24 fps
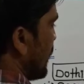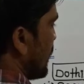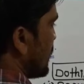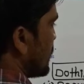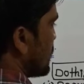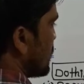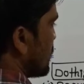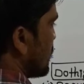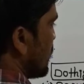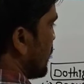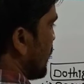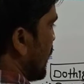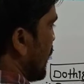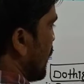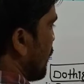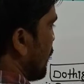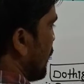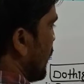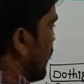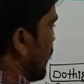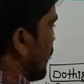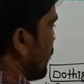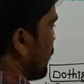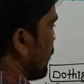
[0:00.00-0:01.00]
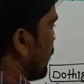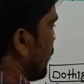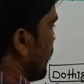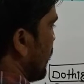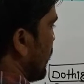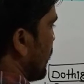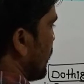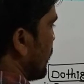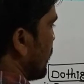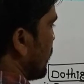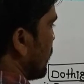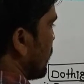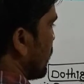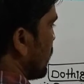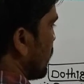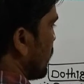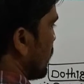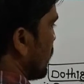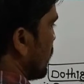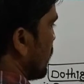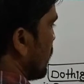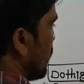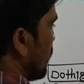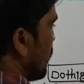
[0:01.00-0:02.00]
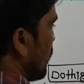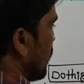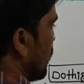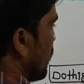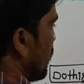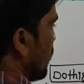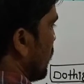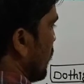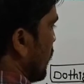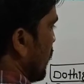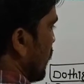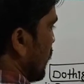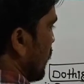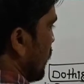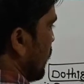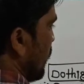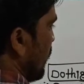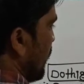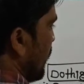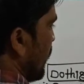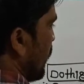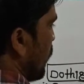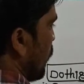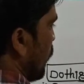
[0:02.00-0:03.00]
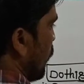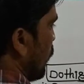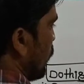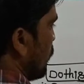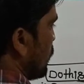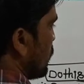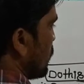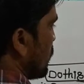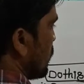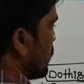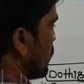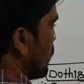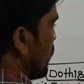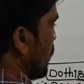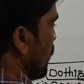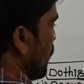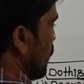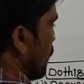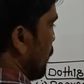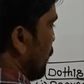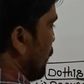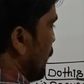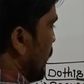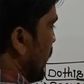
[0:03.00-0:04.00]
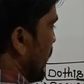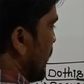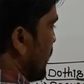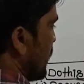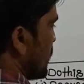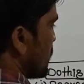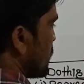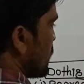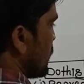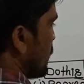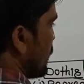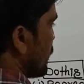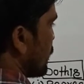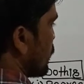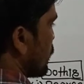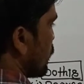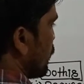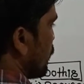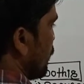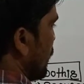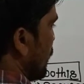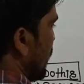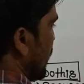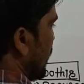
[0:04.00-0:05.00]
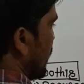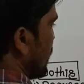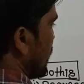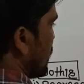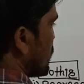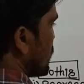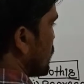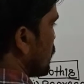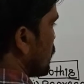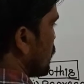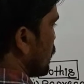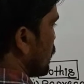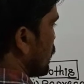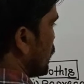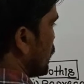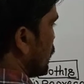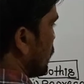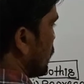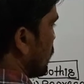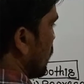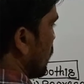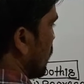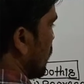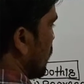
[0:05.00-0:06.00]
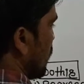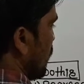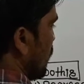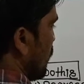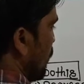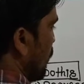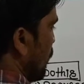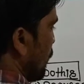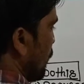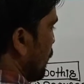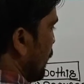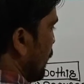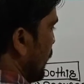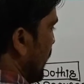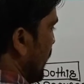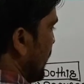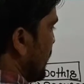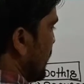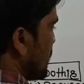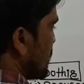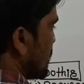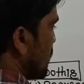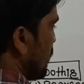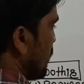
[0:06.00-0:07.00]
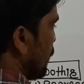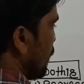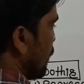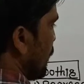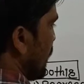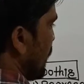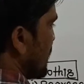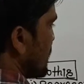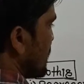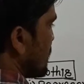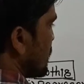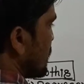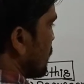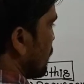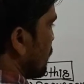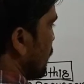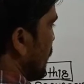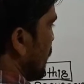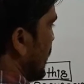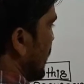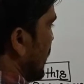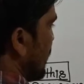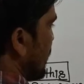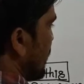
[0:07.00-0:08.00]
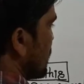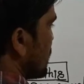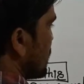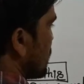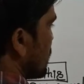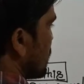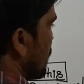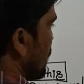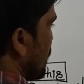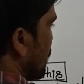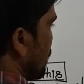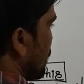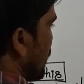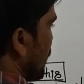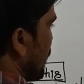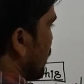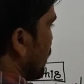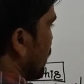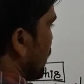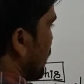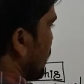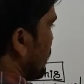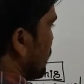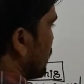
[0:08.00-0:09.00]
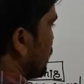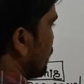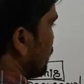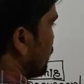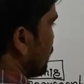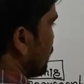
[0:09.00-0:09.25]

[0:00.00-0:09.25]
plus 3 by 5. That equaled minus of 2 minus 2, minus of plus minus 3 by 5.